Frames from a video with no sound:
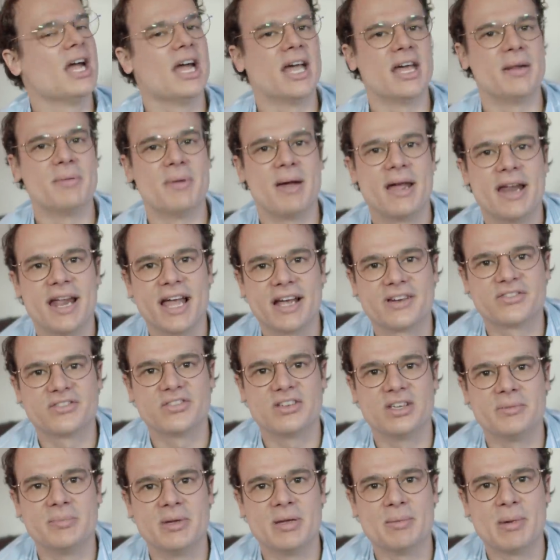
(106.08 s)
It might
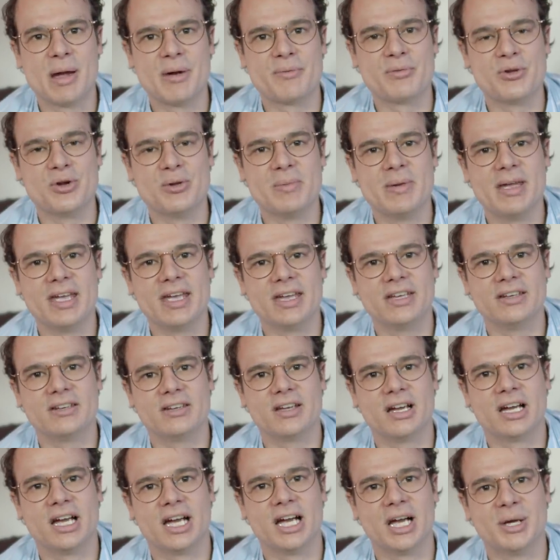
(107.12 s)
actually be my
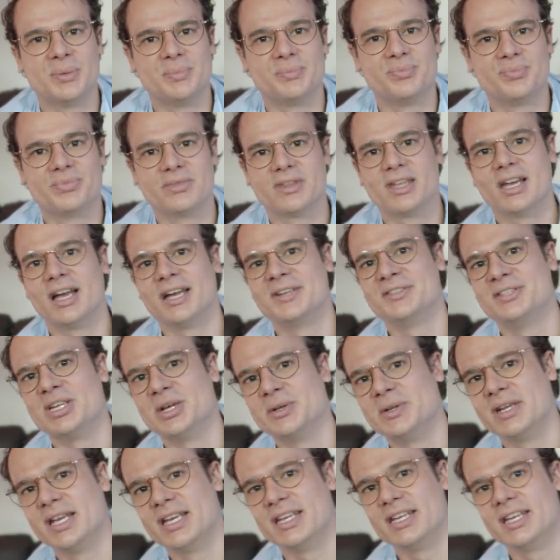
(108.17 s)
roommate. I
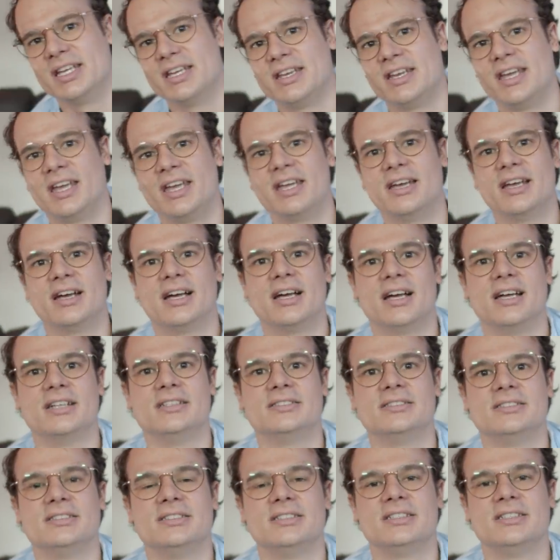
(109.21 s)
donated
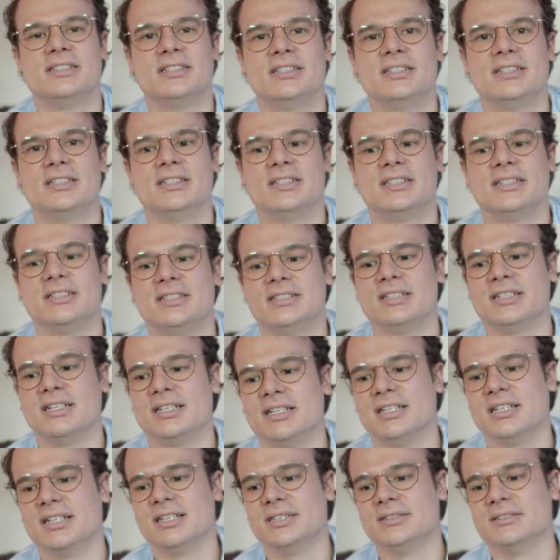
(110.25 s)

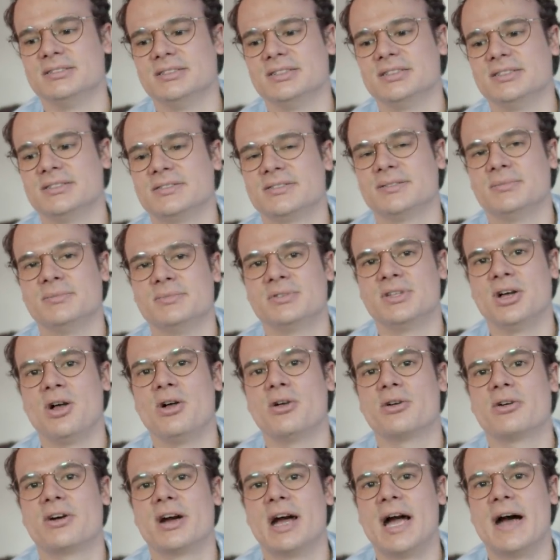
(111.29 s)
some
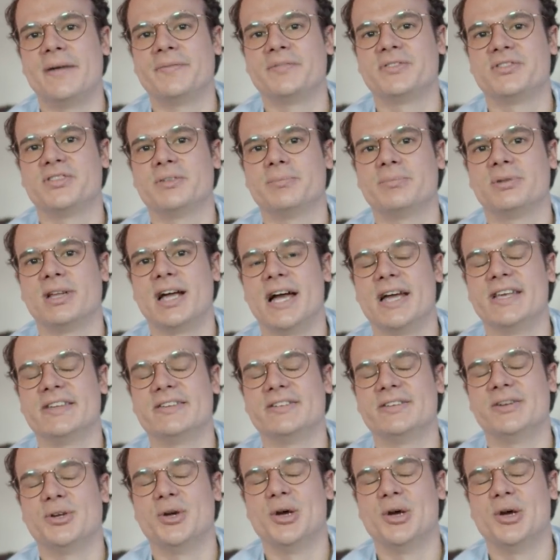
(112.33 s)
Dollcraft supplies to